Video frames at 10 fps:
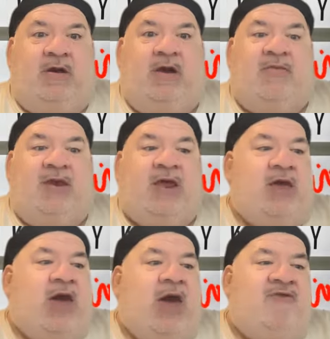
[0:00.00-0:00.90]
That he
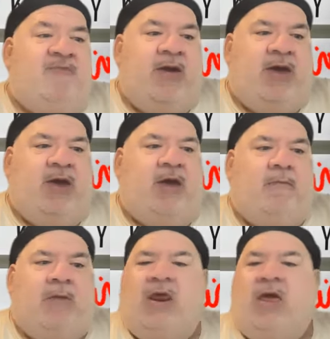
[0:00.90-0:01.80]
gave me
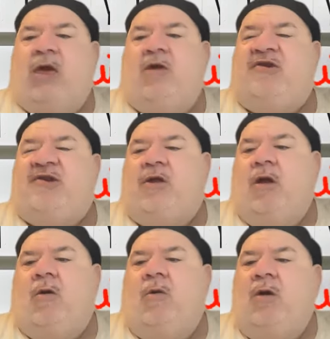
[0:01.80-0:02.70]
many years
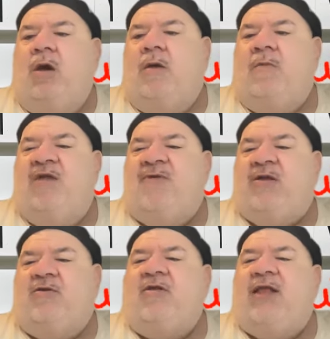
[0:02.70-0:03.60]
ago. Matter of
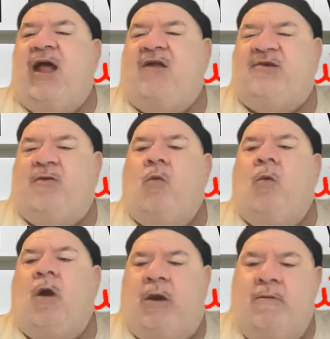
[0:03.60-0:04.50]
fact,
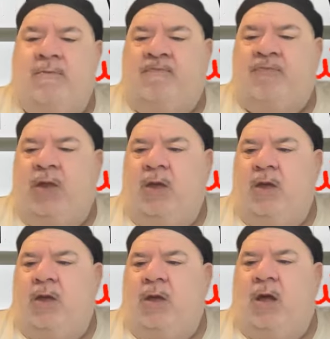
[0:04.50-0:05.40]
2001.
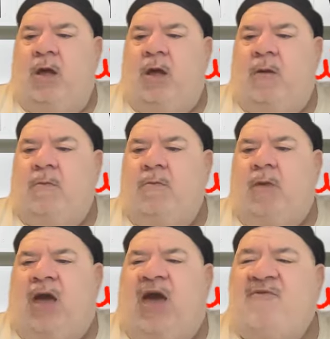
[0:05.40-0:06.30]
I
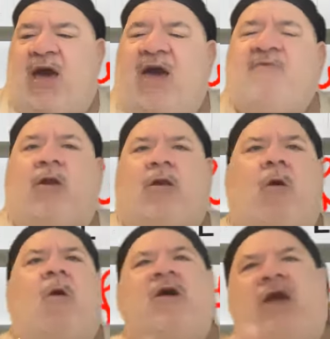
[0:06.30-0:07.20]
have a
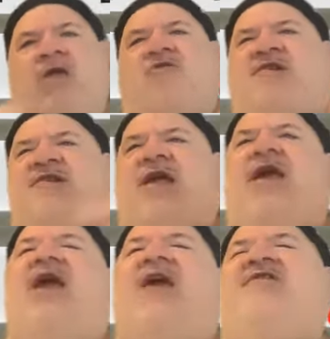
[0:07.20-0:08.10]
long, interesting
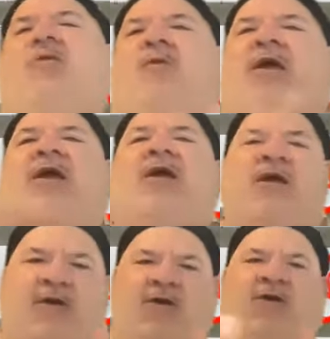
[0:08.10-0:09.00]
history
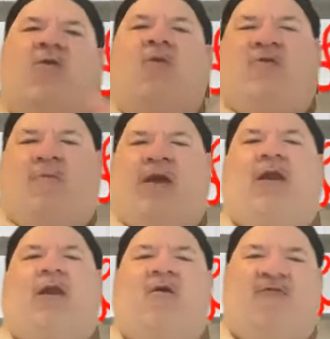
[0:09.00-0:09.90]
with
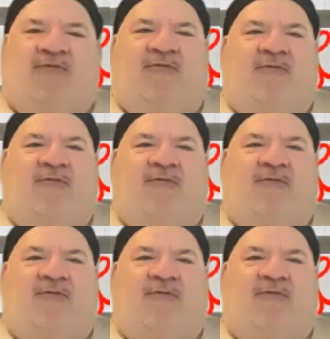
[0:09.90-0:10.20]
Meatloaf.